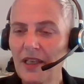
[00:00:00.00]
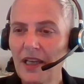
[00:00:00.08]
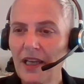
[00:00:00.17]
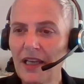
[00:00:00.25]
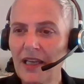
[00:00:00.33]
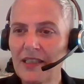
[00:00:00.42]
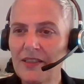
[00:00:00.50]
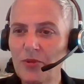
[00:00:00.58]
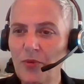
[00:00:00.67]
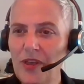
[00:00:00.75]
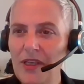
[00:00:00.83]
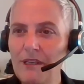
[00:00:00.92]
And
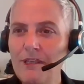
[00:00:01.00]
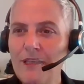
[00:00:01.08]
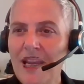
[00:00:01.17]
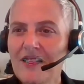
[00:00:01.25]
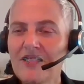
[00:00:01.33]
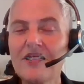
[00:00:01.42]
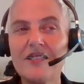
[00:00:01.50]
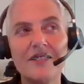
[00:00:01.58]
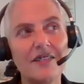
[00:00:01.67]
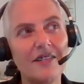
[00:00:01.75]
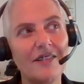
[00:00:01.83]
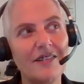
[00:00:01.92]
we met
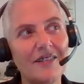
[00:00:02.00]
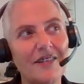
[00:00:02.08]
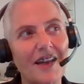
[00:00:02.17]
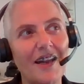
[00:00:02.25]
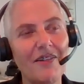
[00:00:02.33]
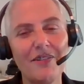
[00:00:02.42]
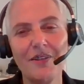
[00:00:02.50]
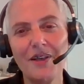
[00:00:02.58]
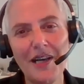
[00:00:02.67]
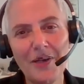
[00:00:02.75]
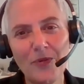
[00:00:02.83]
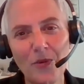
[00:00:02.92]
at the
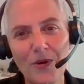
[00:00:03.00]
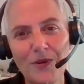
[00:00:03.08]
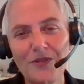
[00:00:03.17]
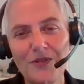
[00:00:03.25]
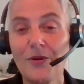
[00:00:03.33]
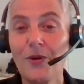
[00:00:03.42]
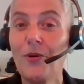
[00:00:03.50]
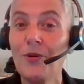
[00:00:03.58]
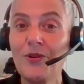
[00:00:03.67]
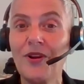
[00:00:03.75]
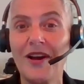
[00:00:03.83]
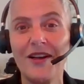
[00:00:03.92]
Click World
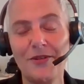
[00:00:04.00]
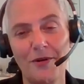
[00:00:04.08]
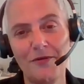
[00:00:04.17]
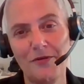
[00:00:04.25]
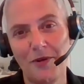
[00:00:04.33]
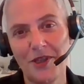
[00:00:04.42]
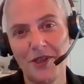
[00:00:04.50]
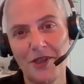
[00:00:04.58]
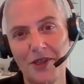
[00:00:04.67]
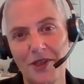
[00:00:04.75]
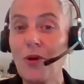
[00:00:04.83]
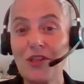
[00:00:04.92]
online conference where
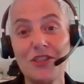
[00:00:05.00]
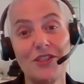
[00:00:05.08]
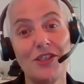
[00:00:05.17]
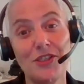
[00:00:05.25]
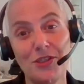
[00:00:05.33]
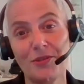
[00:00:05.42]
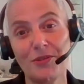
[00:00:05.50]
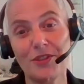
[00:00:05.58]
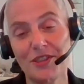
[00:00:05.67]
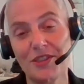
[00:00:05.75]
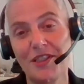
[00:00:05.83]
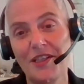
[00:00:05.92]
we watched each
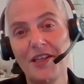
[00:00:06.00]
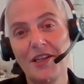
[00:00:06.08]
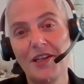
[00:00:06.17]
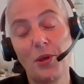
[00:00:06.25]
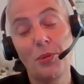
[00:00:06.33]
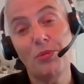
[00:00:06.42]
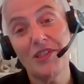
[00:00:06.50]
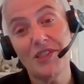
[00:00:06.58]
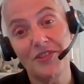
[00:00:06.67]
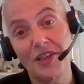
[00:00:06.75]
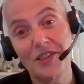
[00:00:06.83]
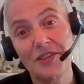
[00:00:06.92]
other's
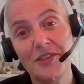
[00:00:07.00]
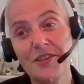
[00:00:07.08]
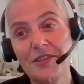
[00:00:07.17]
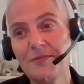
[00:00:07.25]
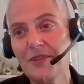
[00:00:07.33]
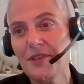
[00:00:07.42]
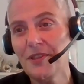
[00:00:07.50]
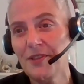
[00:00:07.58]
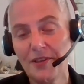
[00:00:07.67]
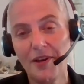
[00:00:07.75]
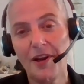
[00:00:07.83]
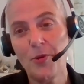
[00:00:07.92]
presentations.
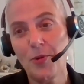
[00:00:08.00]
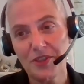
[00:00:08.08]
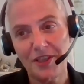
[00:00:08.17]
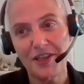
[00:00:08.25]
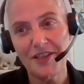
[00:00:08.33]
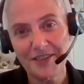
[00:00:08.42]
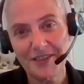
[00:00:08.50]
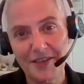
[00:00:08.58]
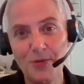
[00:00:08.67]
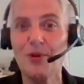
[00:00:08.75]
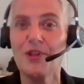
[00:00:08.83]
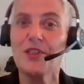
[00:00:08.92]
I watched his, he
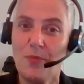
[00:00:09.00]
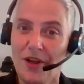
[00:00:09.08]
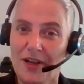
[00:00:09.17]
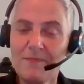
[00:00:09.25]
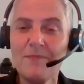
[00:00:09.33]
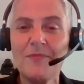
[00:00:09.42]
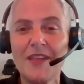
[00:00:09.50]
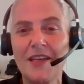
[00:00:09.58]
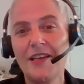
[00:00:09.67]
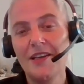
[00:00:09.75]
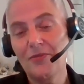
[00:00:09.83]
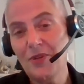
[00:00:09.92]
watched mine.
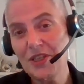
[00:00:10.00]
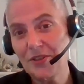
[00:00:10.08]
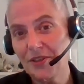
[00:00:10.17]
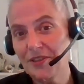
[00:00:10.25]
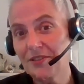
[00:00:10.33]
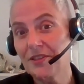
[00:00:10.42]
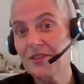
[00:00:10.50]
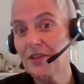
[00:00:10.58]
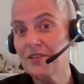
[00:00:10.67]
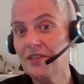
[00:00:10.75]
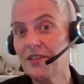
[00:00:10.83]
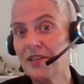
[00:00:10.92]
We started
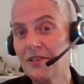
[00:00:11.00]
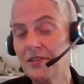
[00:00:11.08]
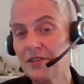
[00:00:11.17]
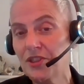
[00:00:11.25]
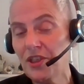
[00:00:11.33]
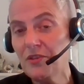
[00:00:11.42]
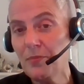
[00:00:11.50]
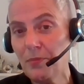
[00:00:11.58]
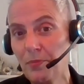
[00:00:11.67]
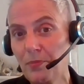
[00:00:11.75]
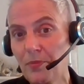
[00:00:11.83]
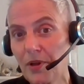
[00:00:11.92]
discussing in the chat
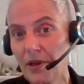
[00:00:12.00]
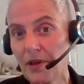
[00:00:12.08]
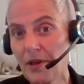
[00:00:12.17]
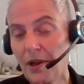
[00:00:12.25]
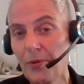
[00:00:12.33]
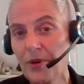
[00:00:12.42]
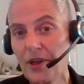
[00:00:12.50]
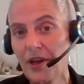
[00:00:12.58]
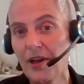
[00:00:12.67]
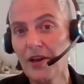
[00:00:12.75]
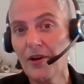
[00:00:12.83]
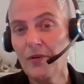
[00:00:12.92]

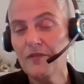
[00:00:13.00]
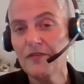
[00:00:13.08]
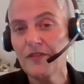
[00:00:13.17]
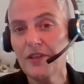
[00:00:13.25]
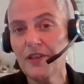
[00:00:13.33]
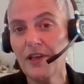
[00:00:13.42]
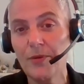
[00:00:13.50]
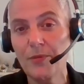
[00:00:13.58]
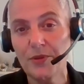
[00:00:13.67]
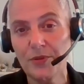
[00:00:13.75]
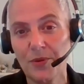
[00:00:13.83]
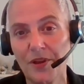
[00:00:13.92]
area of Click
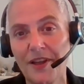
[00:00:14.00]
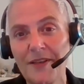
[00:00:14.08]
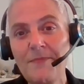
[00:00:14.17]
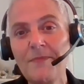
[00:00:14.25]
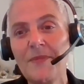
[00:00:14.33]
World Online.